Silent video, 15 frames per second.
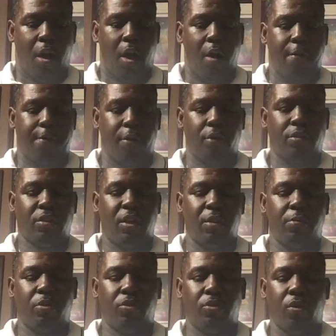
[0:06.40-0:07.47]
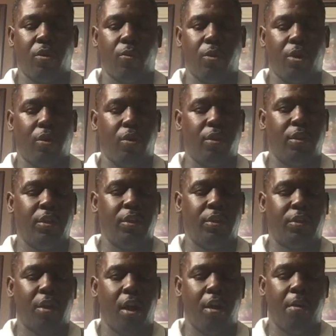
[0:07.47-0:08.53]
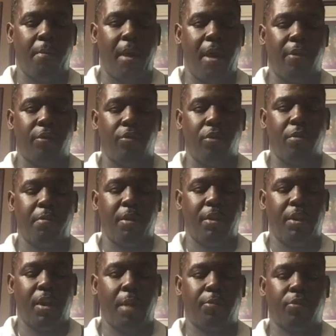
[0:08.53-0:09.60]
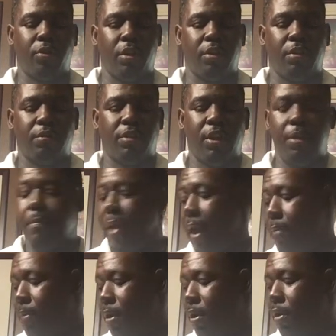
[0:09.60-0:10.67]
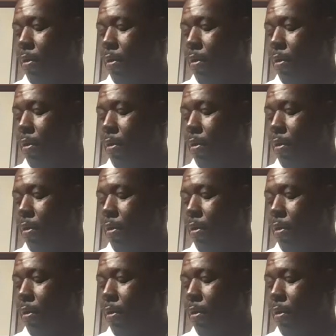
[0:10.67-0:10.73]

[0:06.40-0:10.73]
Our first sleep disorder we are going to talk about is going to be the obstructive sleep apnea.